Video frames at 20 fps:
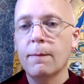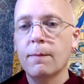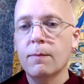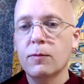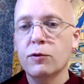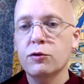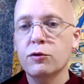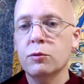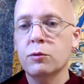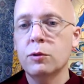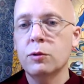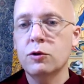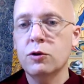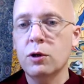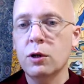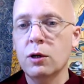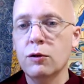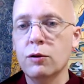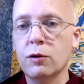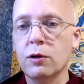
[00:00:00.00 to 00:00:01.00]
So when we
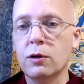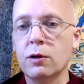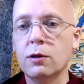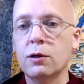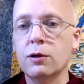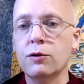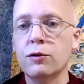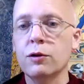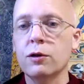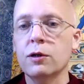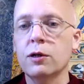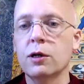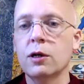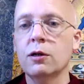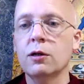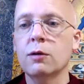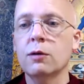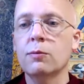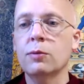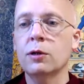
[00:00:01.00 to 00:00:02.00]
translate it, is it going to
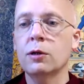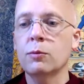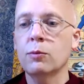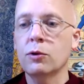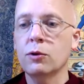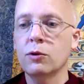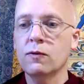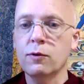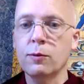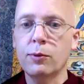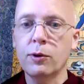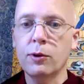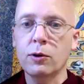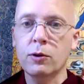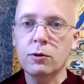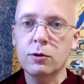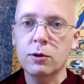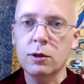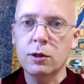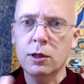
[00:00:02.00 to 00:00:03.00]
end up being beautiful
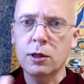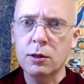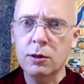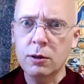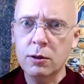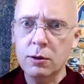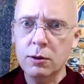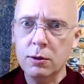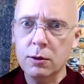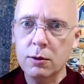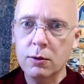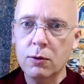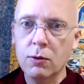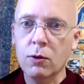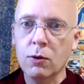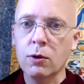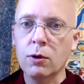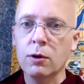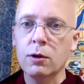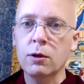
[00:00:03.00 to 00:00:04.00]
poetry in English
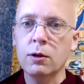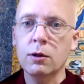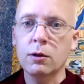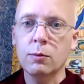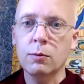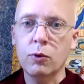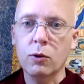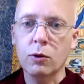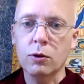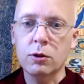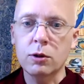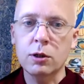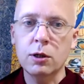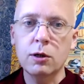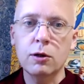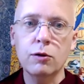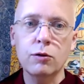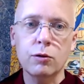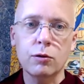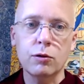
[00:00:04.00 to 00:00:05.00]
or in
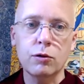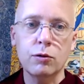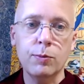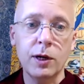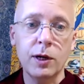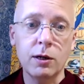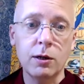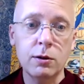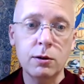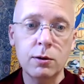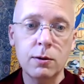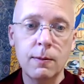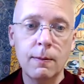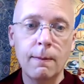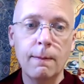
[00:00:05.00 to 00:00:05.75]
Portuguese or Spanish?